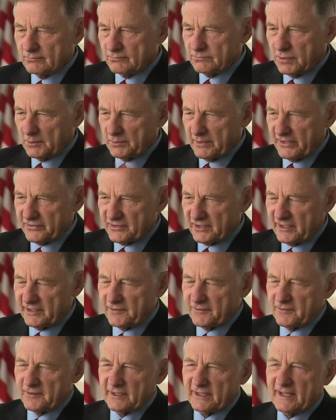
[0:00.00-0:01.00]
publicity
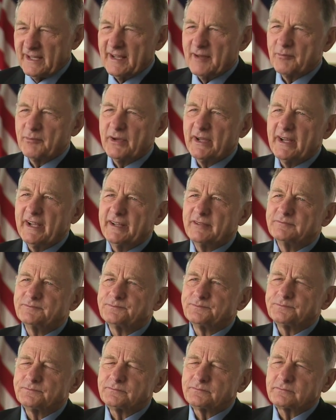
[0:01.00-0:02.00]
for the campaign
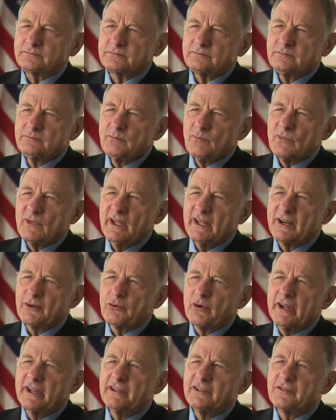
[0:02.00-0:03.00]
had
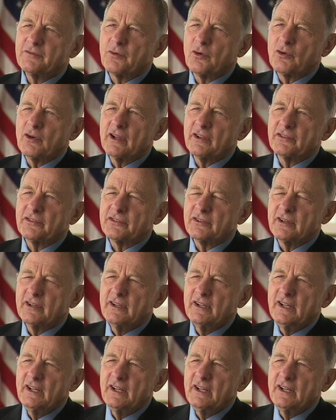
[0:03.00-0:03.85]
arranged for us